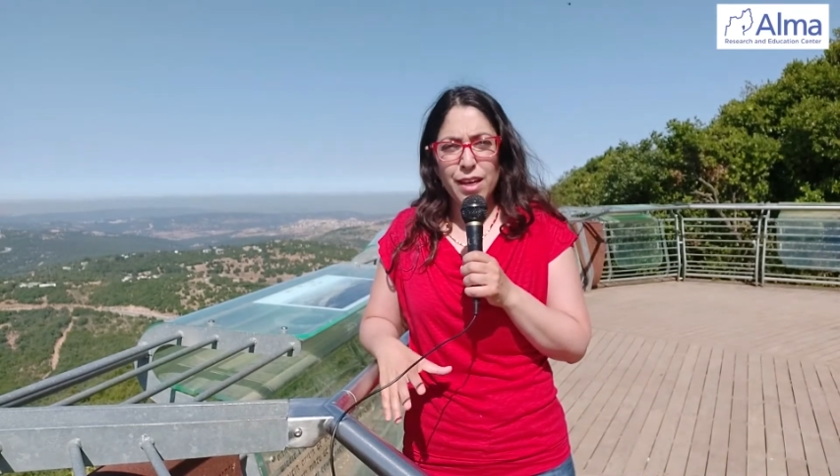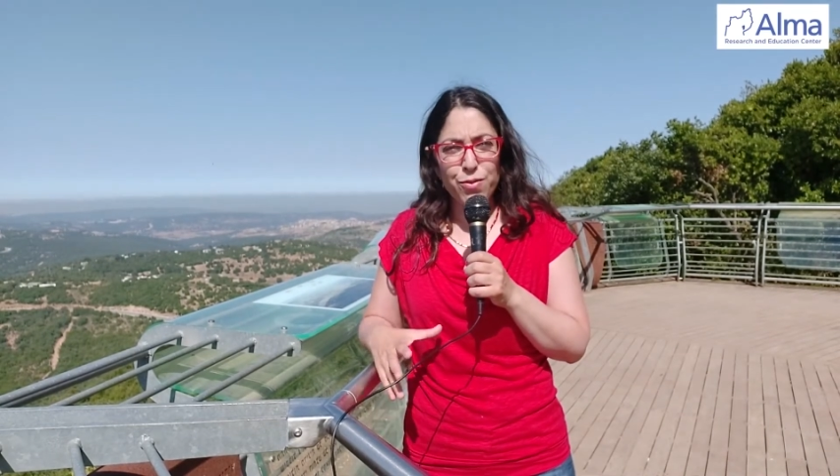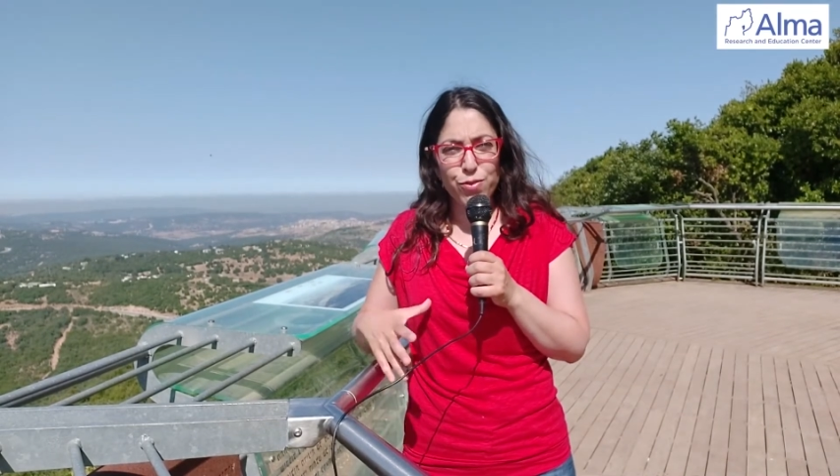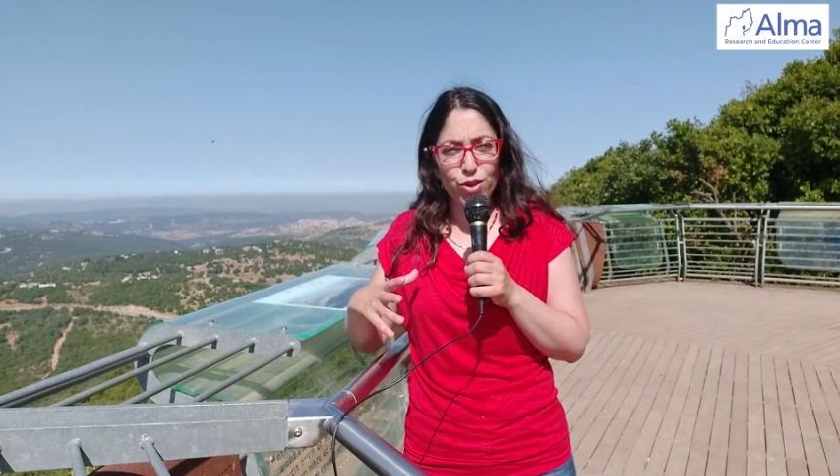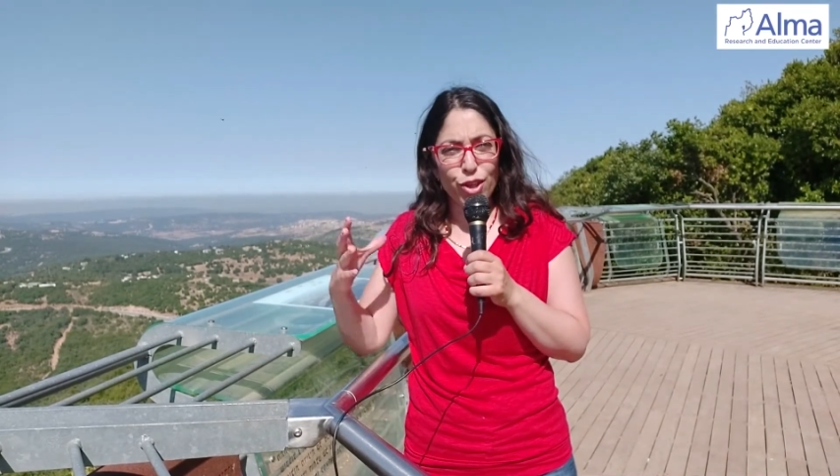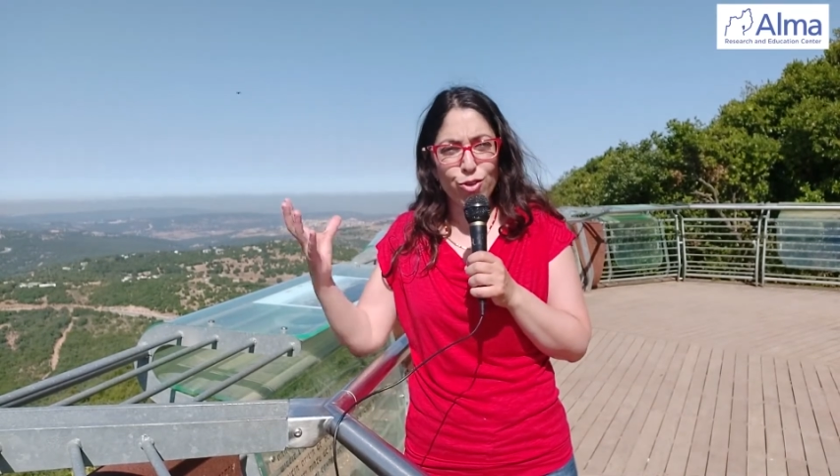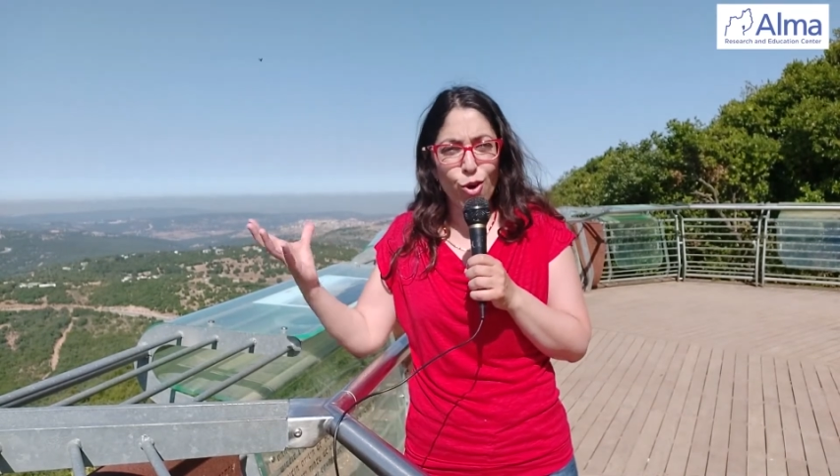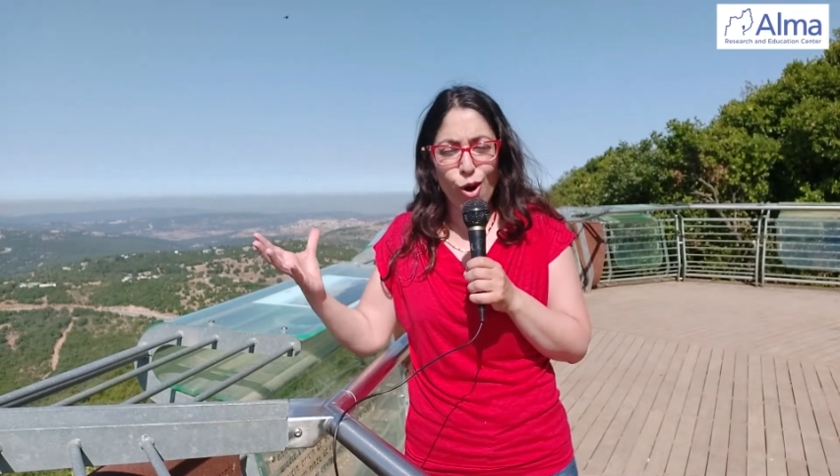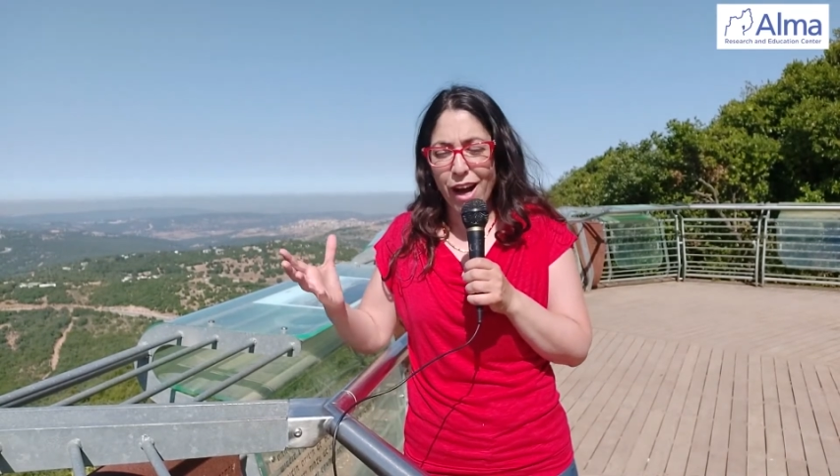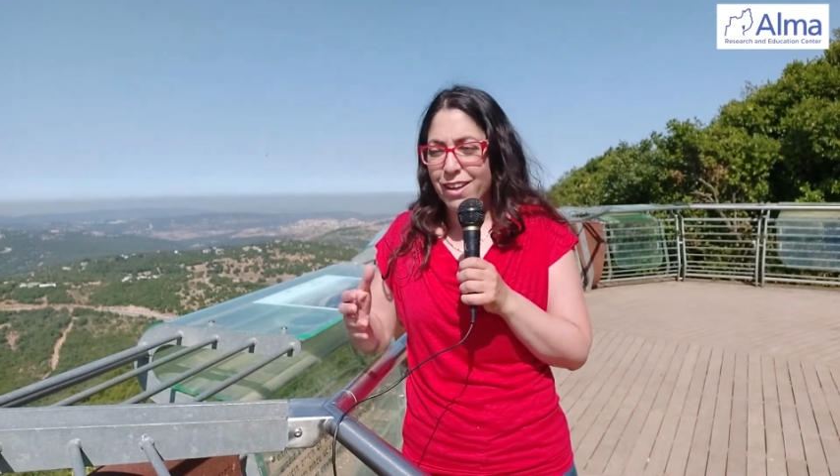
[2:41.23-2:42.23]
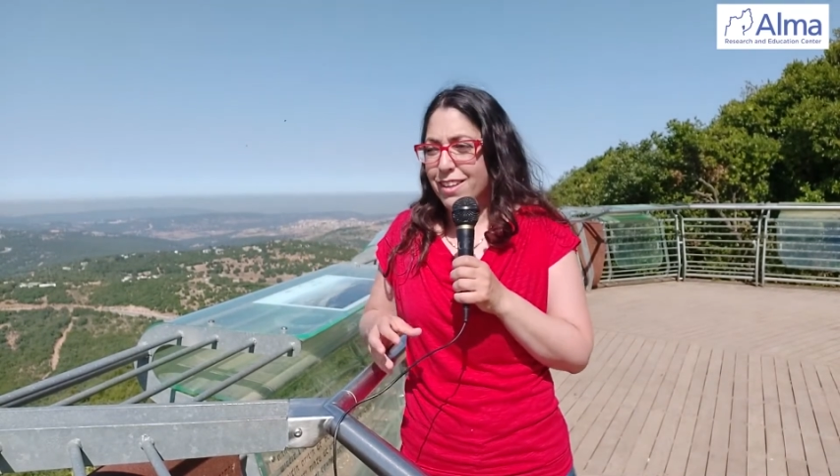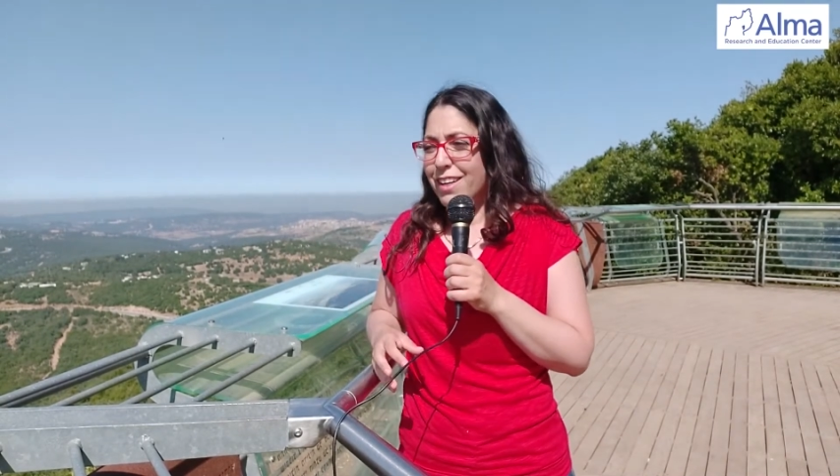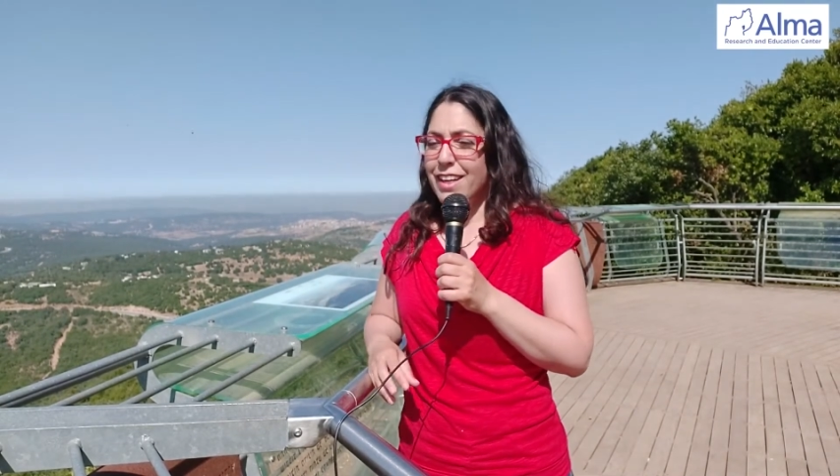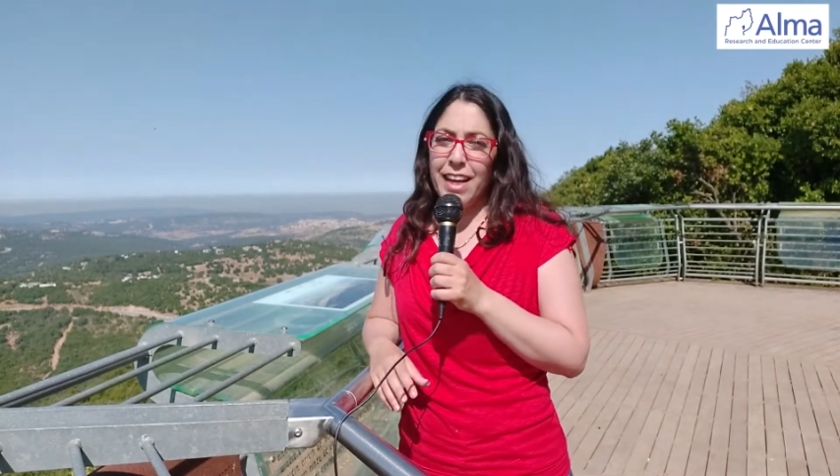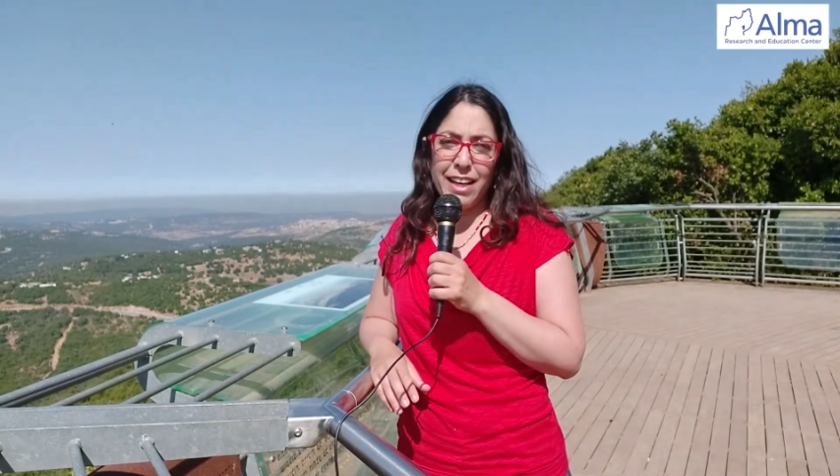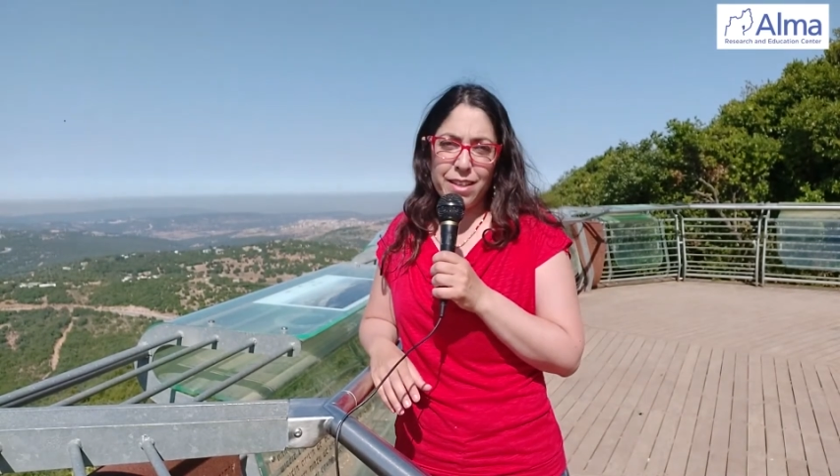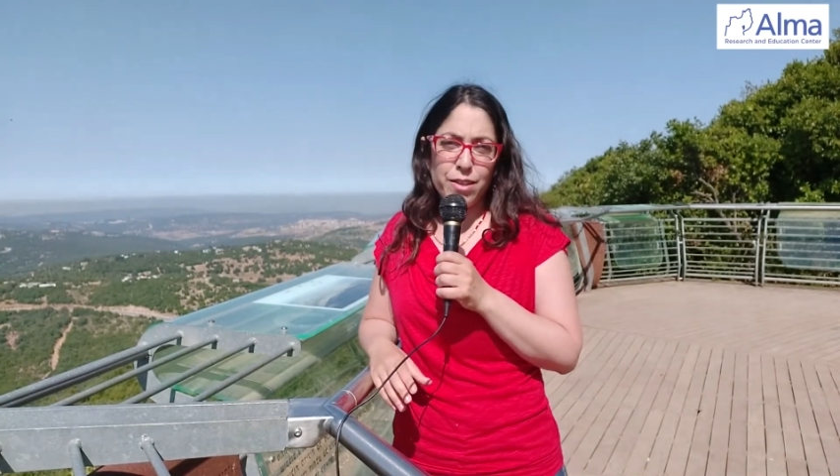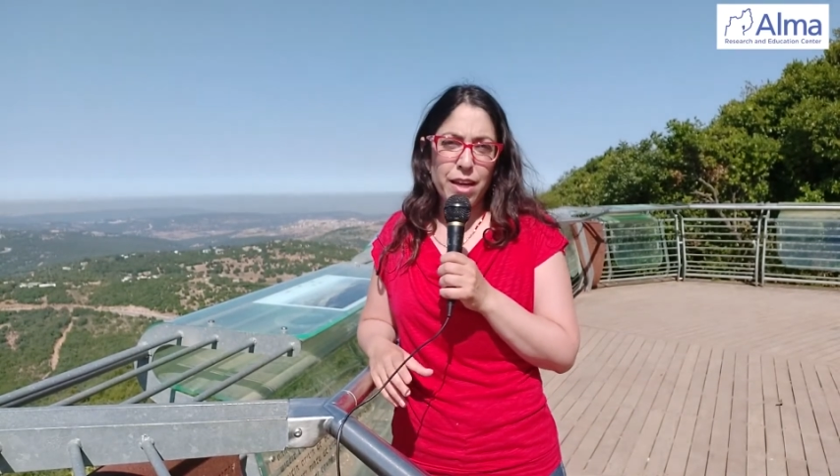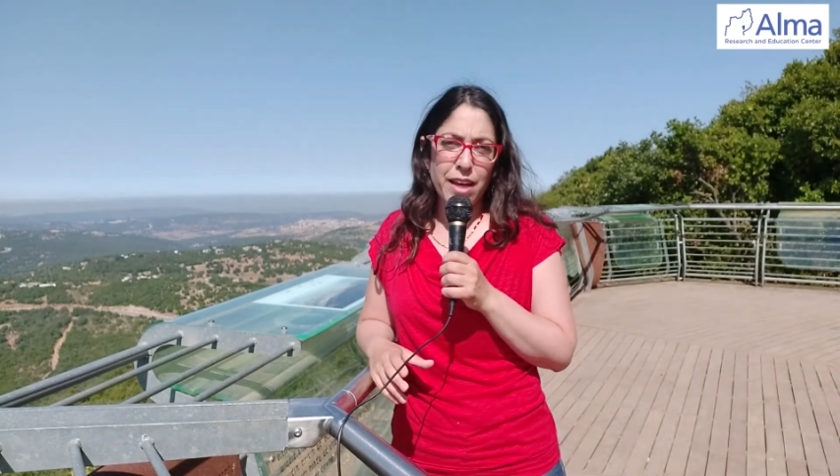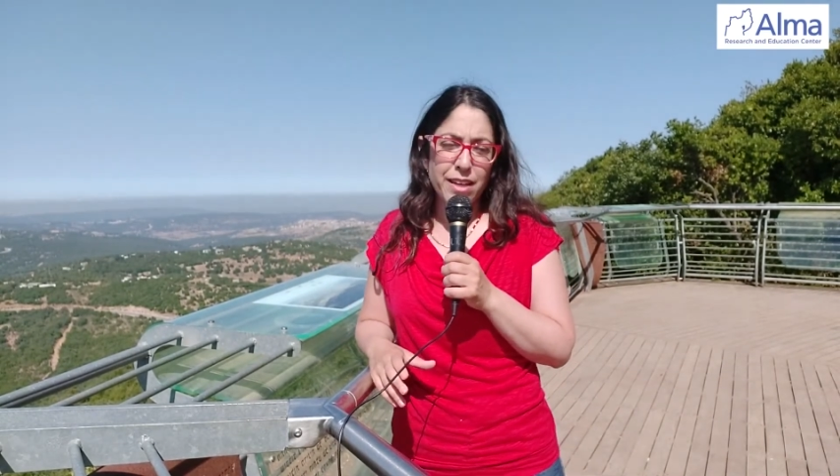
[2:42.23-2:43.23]
for the Torah. And
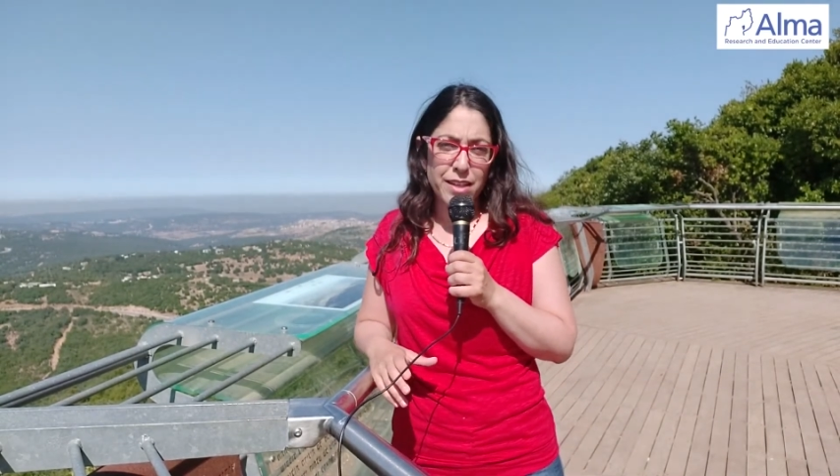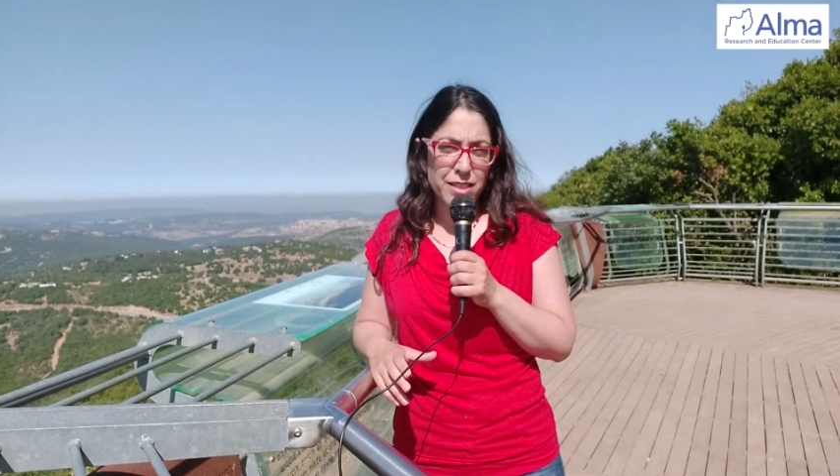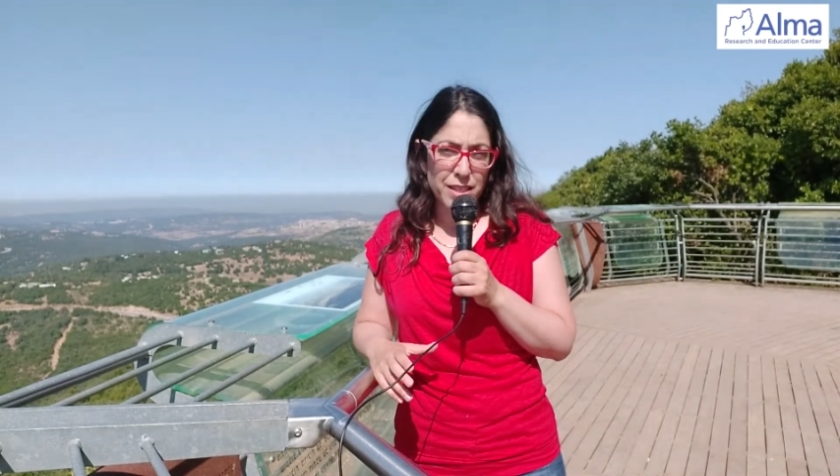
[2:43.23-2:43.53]
the